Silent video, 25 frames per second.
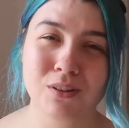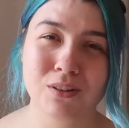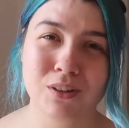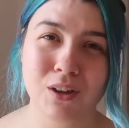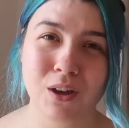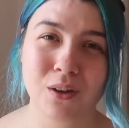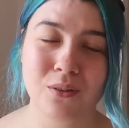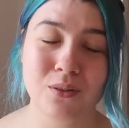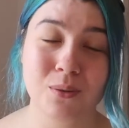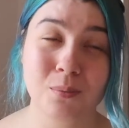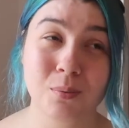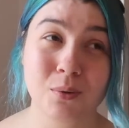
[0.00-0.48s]

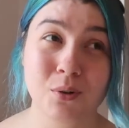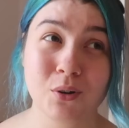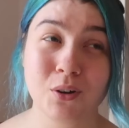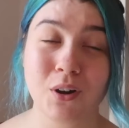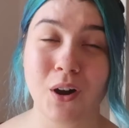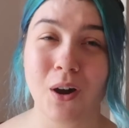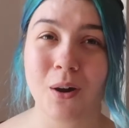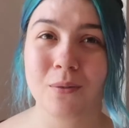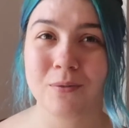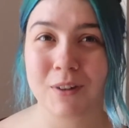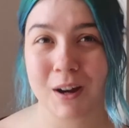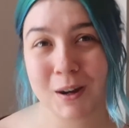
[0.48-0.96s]
So the
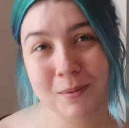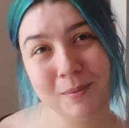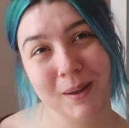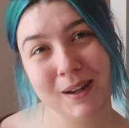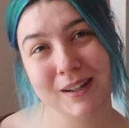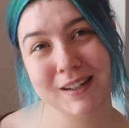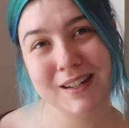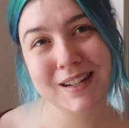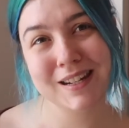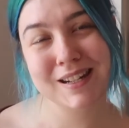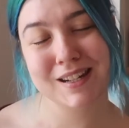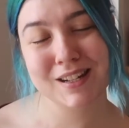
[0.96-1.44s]
book I'm
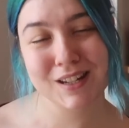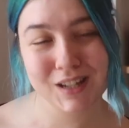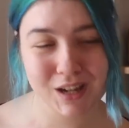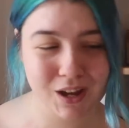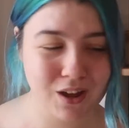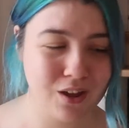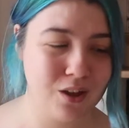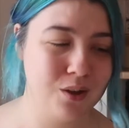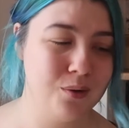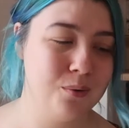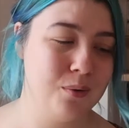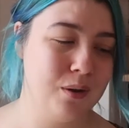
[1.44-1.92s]
recommending to
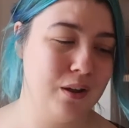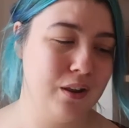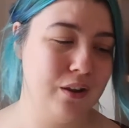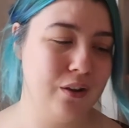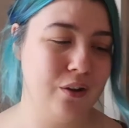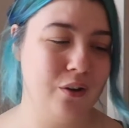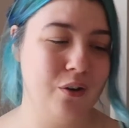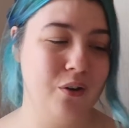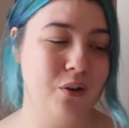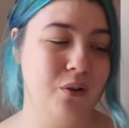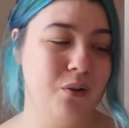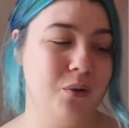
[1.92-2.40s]
go
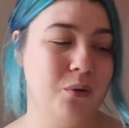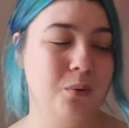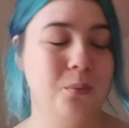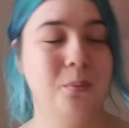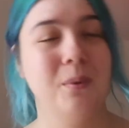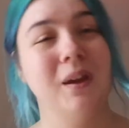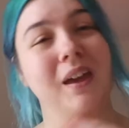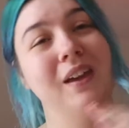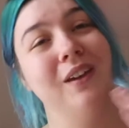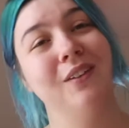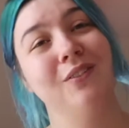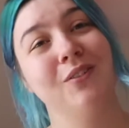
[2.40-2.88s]
along
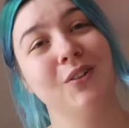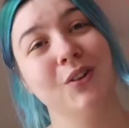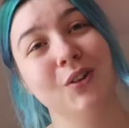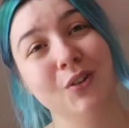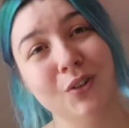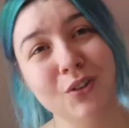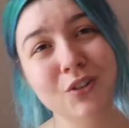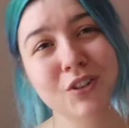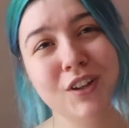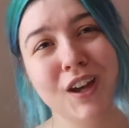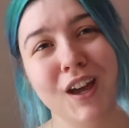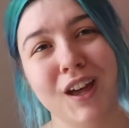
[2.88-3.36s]
with
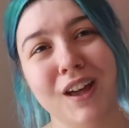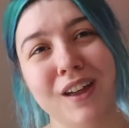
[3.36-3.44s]
Good